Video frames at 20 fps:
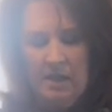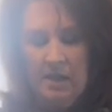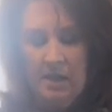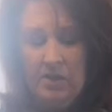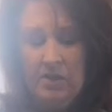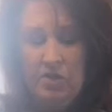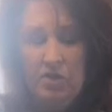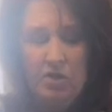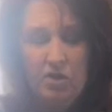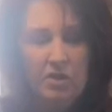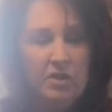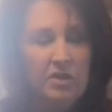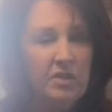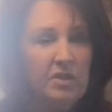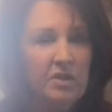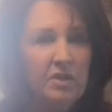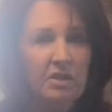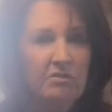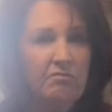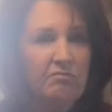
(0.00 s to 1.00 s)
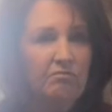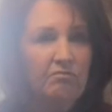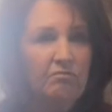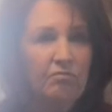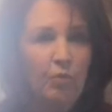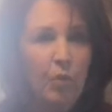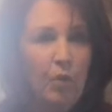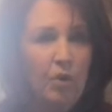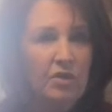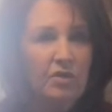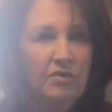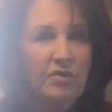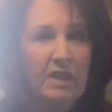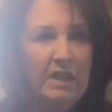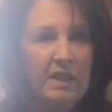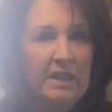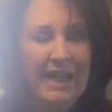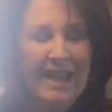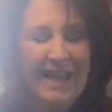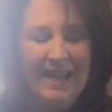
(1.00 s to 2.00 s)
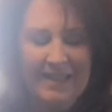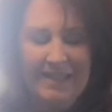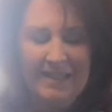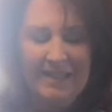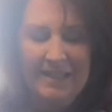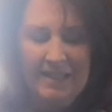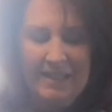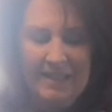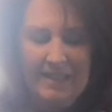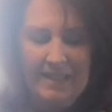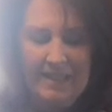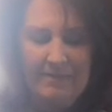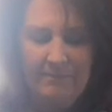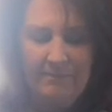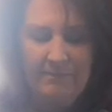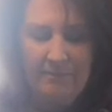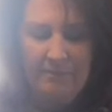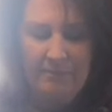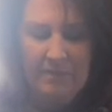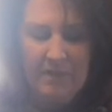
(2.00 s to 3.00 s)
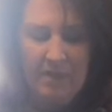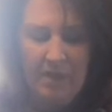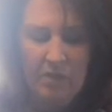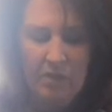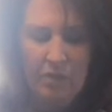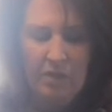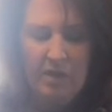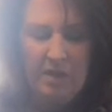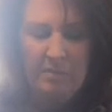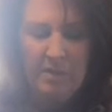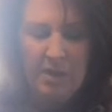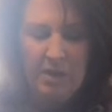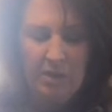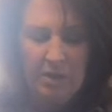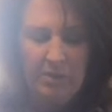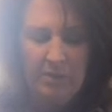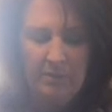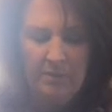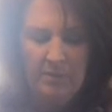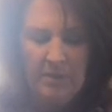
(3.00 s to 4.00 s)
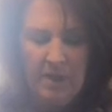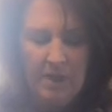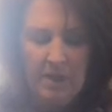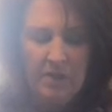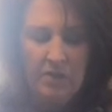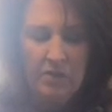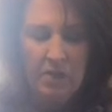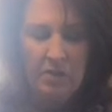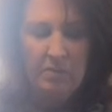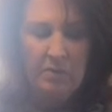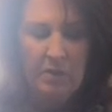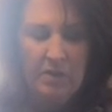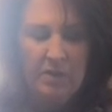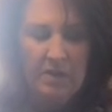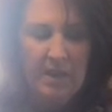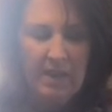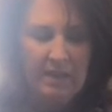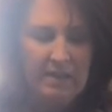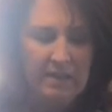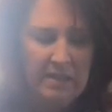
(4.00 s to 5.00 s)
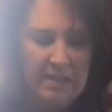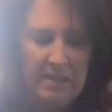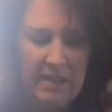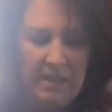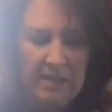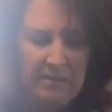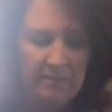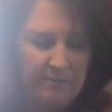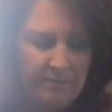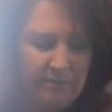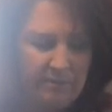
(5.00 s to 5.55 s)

It's just wonderfully tasty, creamier. So I'm using that today.